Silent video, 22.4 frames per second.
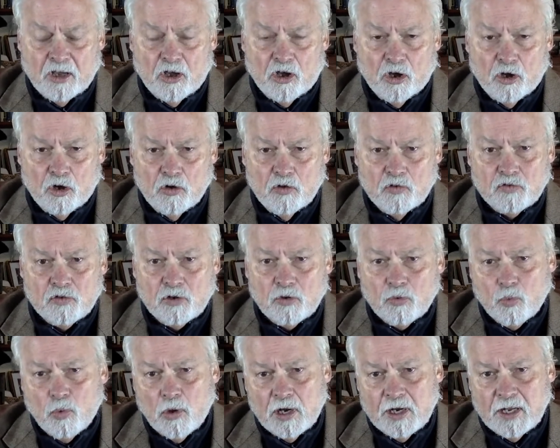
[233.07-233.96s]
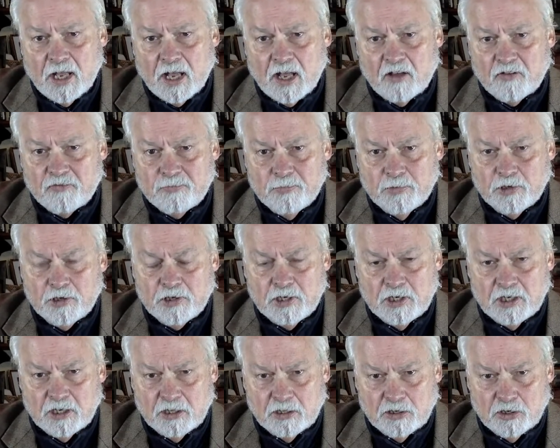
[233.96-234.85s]
Over
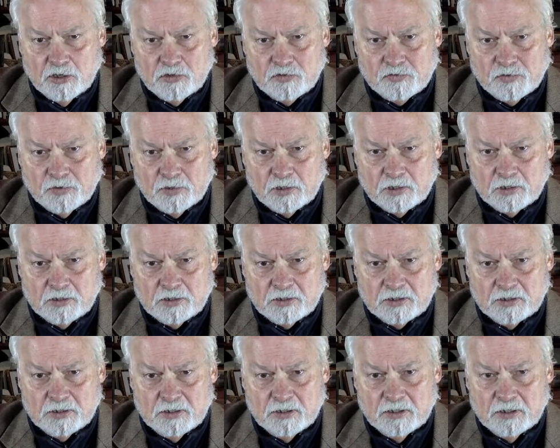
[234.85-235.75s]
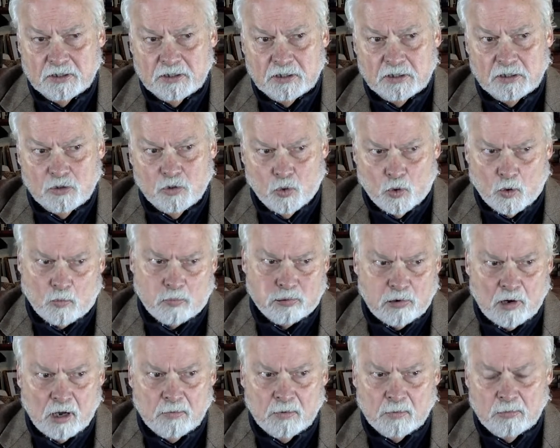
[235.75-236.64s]
500,000 of those folks who are
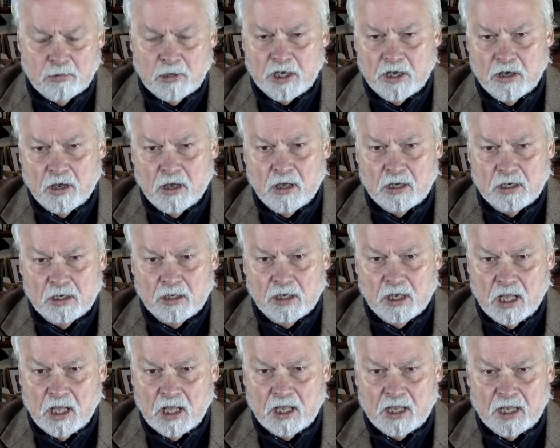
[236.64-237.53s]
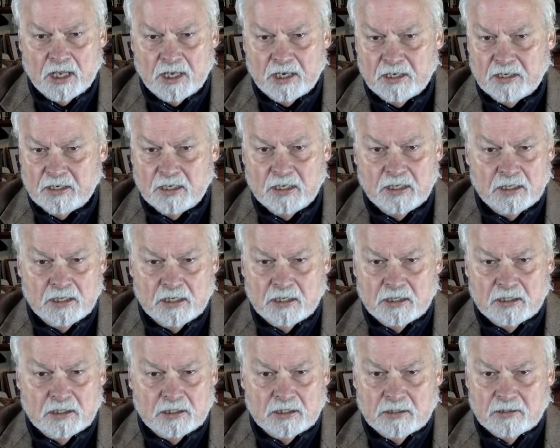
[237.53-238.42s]
probably online
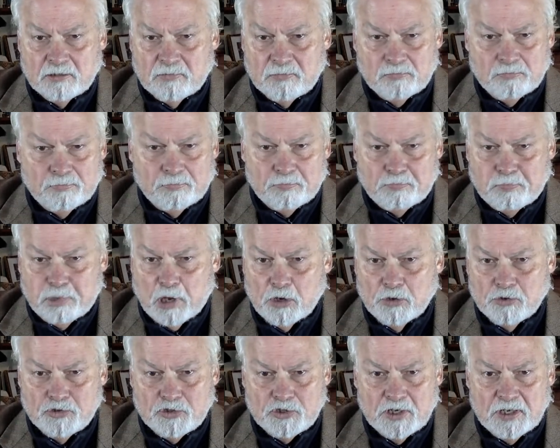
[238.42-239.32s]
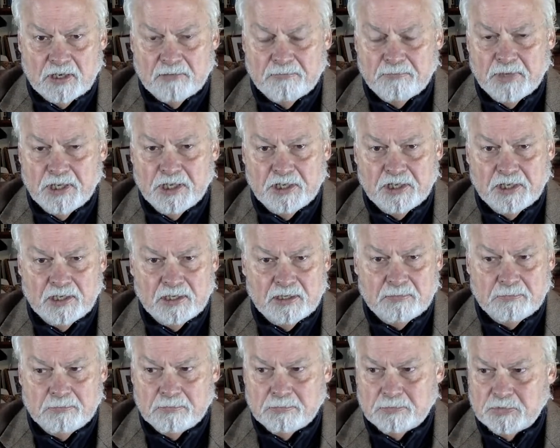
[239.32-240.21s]
posting
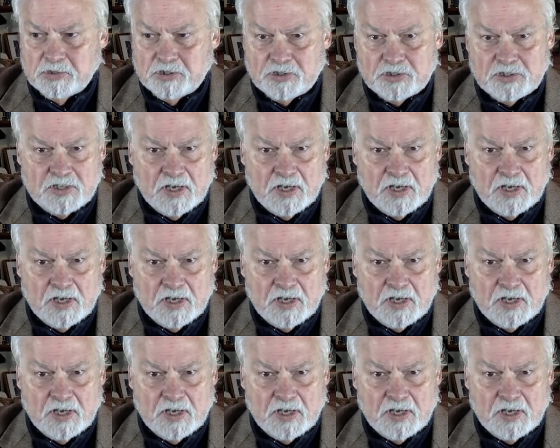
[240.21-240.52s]
memes,